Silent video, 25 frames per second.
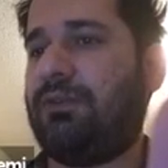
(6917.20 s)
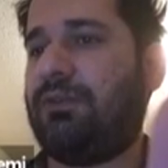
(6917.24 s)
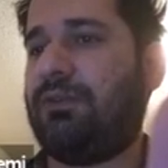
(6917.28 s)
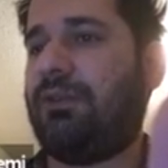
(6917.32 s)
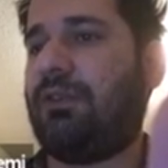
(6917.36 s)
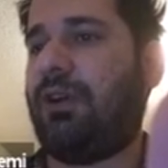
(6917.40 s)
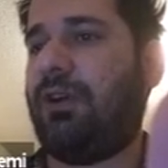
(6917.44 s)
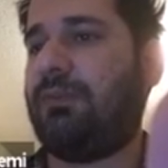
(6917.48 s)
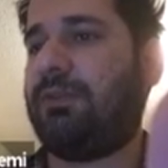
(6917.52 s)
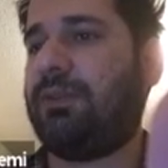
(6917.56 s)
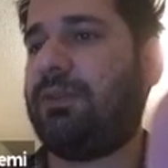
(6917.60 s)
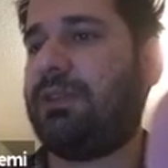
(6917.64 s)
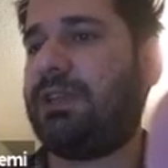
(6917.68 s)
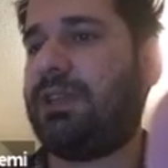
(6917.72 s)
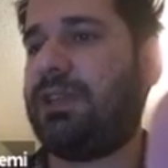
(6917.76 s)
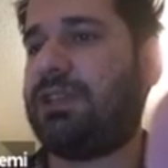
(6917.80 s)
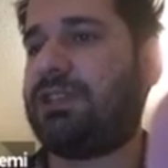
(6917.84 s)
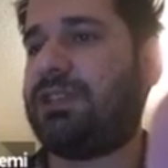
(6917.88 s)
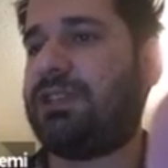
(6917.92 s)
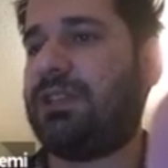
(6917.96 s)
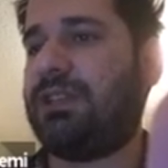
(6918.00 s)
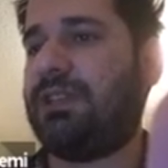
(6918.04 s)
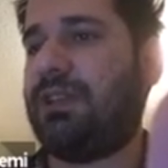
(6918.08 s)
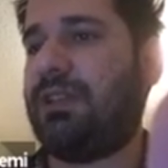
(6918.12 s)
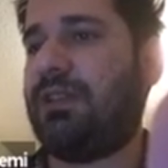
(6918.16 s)
your
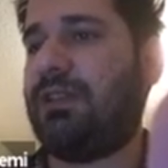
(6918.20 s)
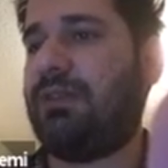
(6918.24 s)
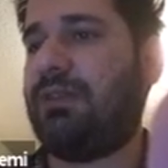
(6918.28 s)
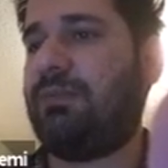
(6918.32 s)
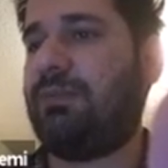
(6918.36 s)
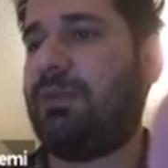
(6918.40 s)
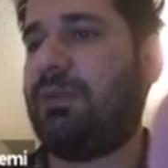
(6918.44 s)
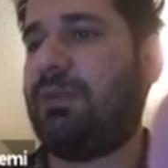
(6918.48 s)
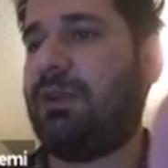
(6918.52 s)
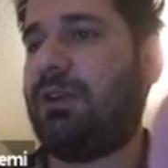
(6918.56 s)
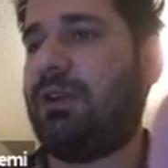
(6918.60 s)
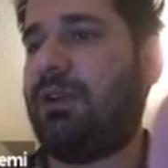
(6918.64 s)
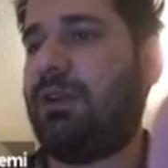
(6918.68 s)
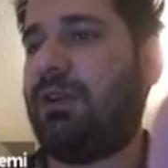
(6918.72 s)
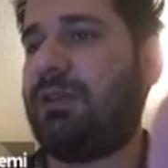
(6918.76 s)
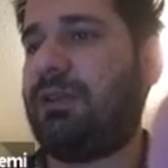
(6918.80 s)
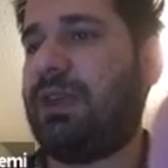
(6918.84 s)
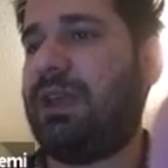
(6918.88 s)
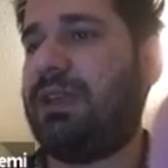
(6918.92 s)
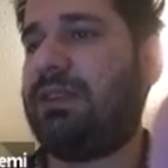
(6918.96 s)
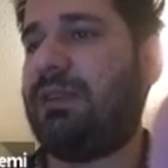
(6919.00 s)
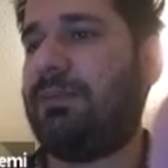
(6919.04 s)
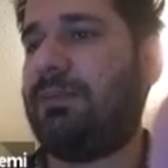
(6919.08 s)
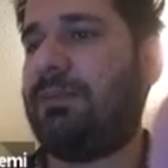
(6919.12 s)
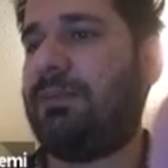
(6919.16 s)
computation, this becomes
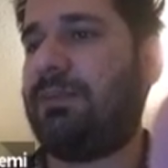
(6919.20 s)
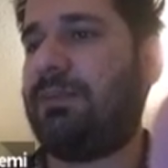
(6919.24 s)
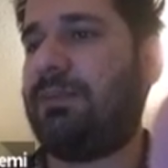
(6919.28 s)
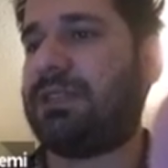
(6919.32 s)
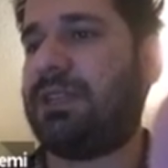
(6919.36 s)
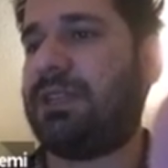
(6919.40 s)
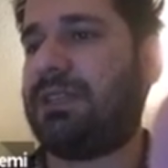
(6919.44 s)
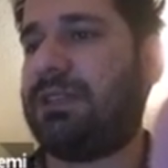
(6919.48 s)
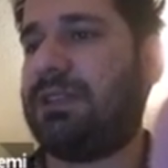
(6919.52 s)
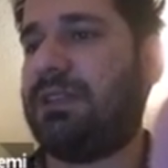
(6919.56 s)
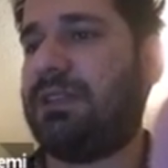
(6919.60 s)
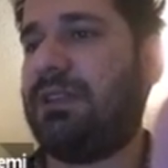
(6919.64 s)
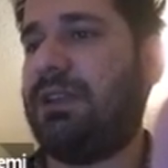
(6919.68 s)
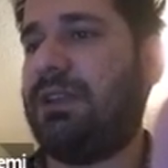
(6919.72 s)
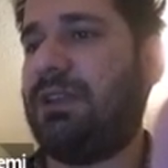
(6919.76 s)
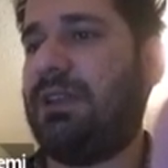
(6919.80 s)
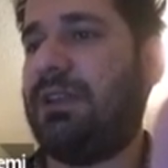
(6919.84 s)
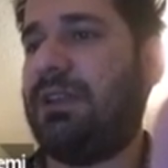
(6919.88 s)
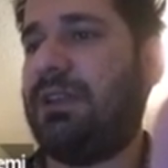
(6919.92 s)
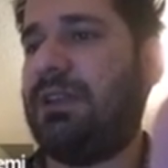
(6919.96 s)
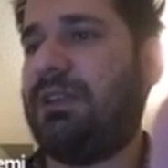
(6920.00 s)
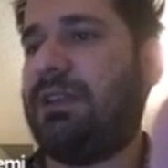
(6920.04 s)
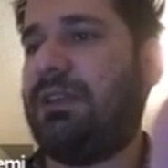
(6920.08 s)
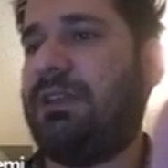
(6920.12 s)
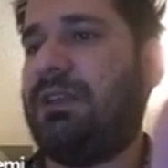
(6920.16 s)
80%.
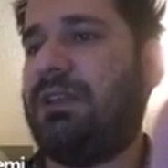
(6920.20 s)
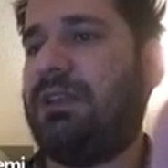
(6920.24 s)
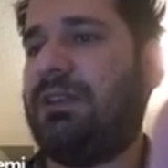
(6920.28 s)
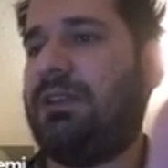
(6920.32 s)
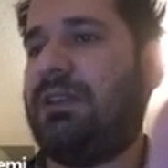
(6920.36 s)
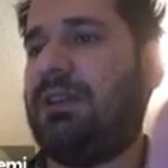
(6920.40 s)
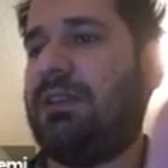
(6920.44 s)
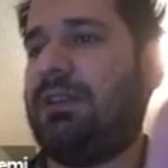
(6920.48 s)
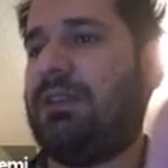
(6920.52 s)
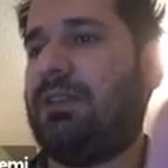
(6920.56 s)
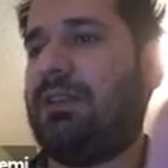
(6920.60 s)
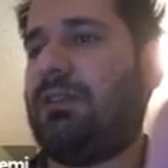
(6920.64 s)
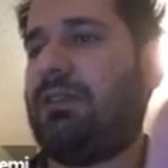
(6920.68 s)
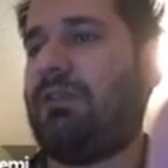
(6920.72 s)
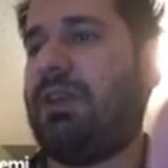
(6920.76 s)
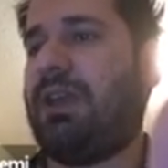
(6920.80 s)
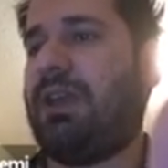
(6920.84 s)
So